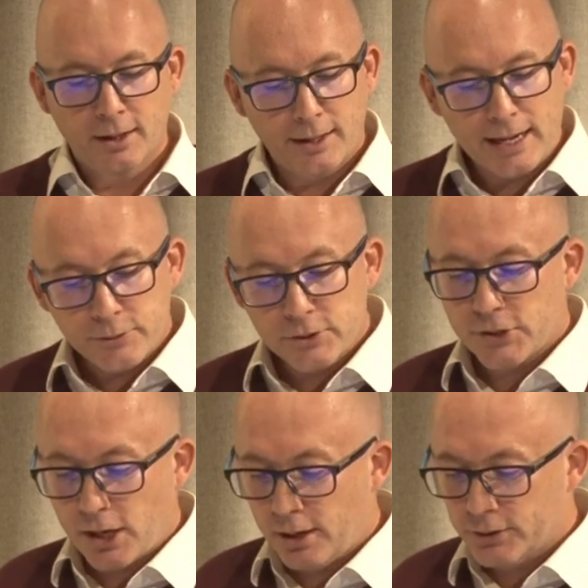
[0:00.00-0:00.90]
And how does
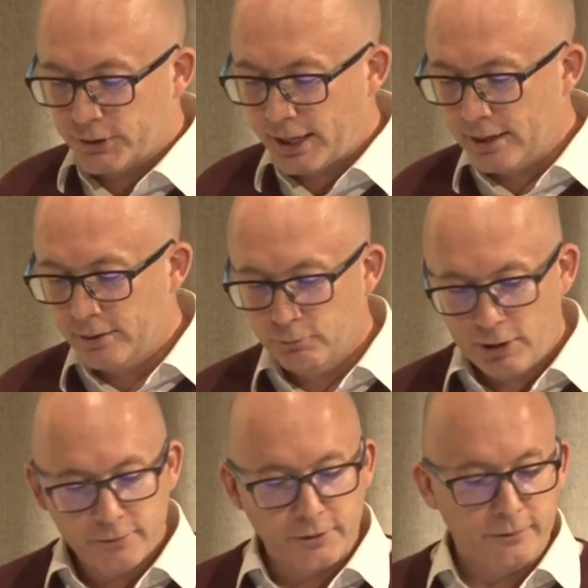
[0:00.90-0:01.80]
Xaar stay
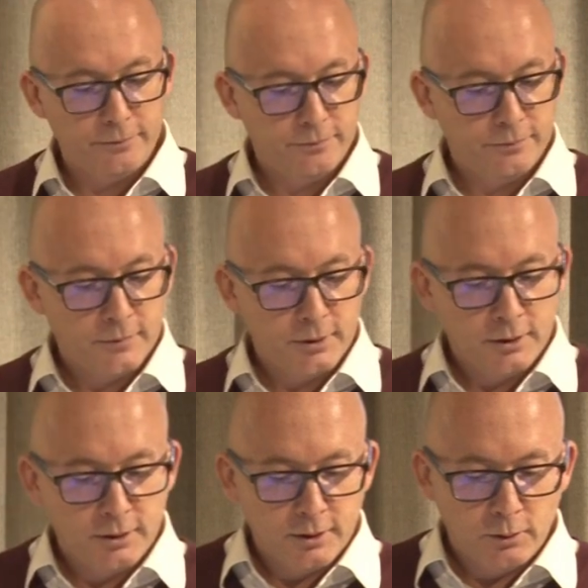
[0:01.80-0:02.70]
relevant?
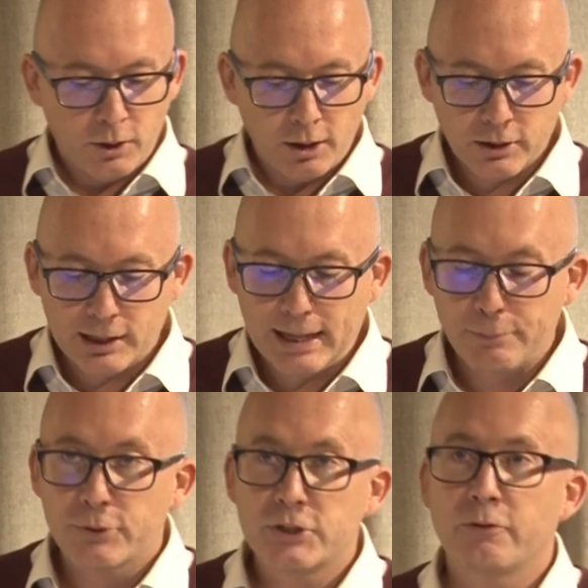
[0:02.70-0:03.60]
Well, our
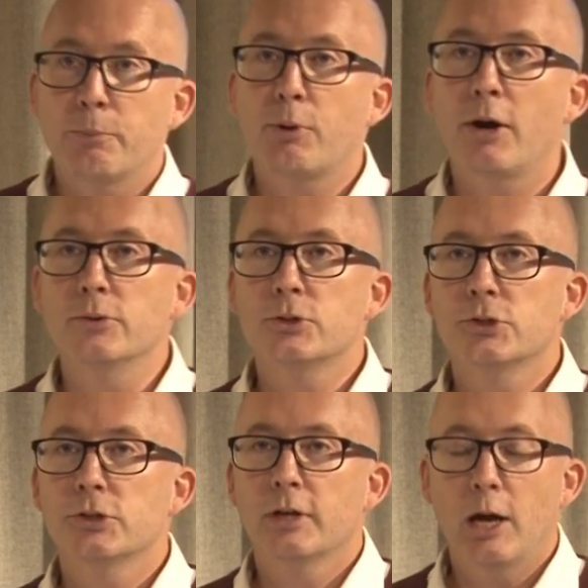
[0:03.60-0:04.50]
collaborative
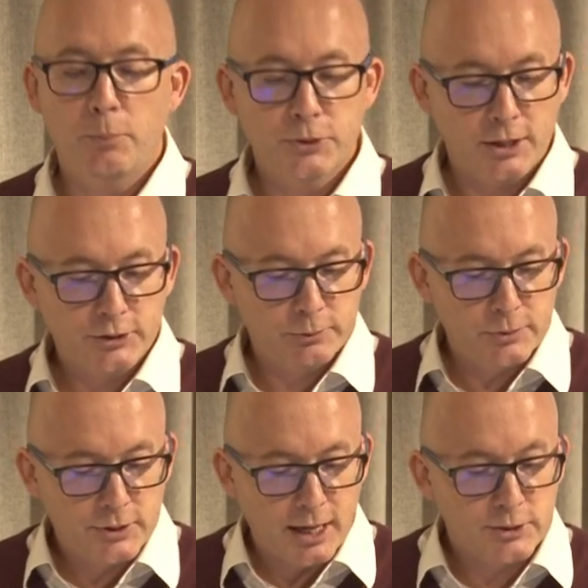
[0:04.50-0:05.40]
approach helps
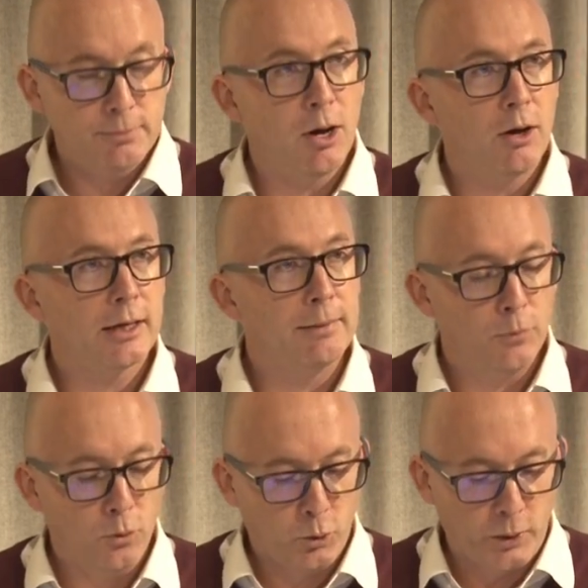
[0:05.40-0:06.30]
customers get to market
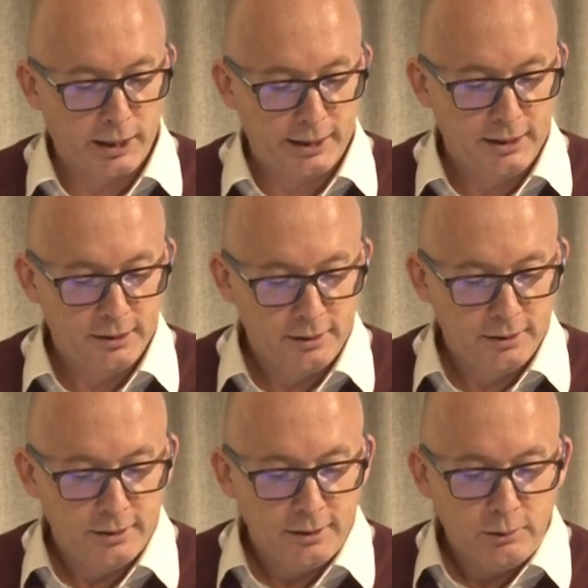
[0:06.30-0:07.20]
more quickly.
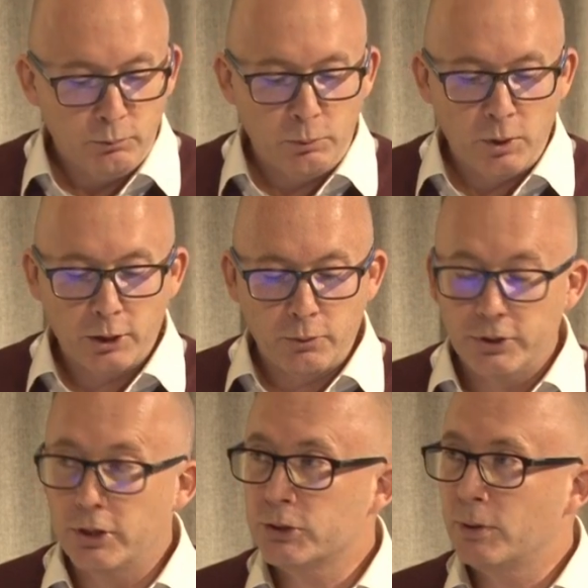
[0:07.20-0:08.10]
We work with
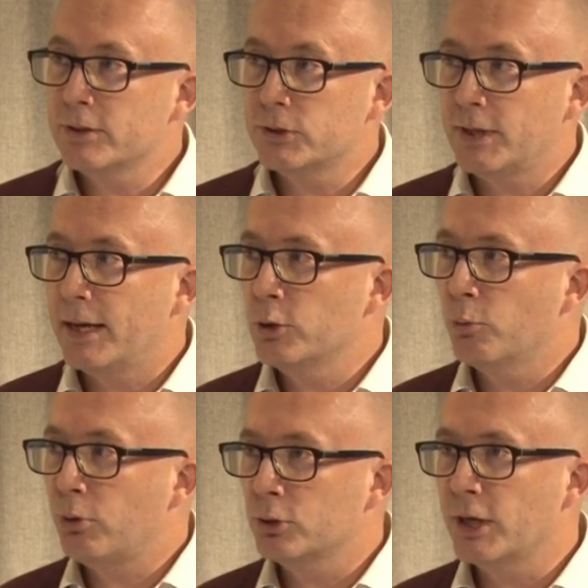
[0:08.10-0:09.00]
you to understand your
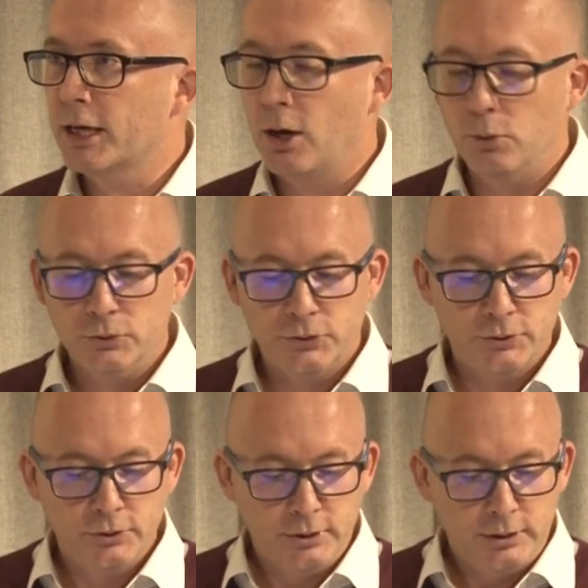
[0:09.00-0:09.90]
project goals
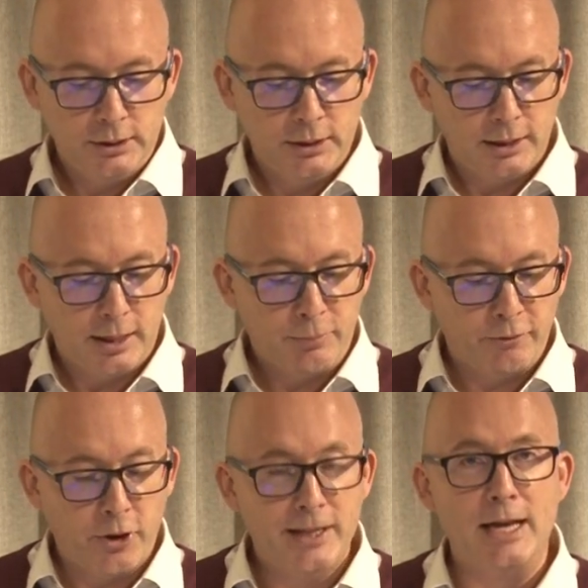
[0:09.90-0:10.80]
and
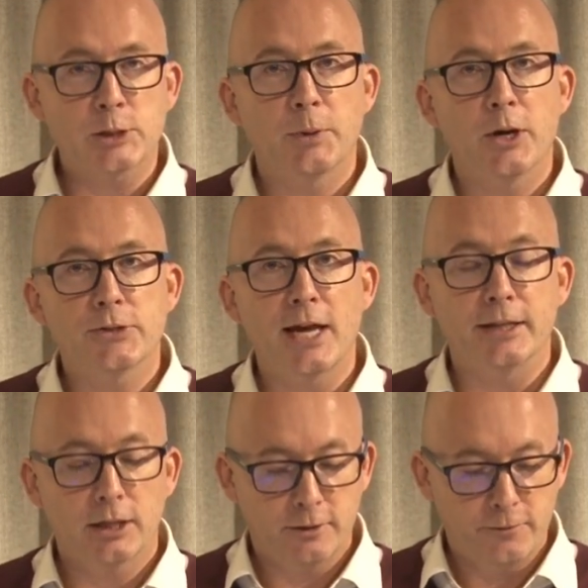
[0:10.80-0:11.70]
provide expert
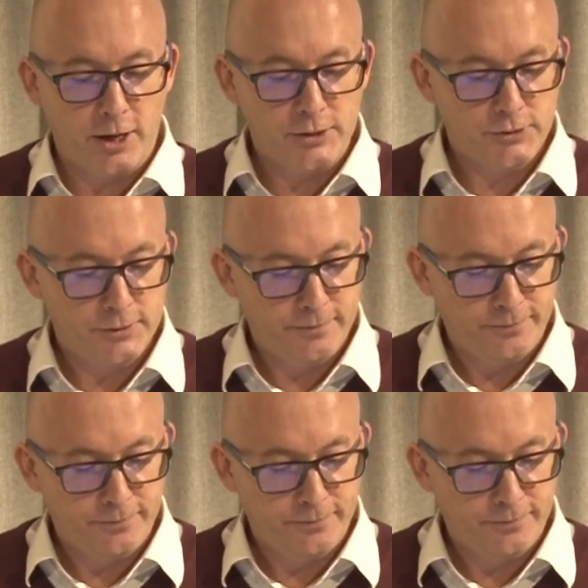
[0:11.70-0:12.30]
technical advice.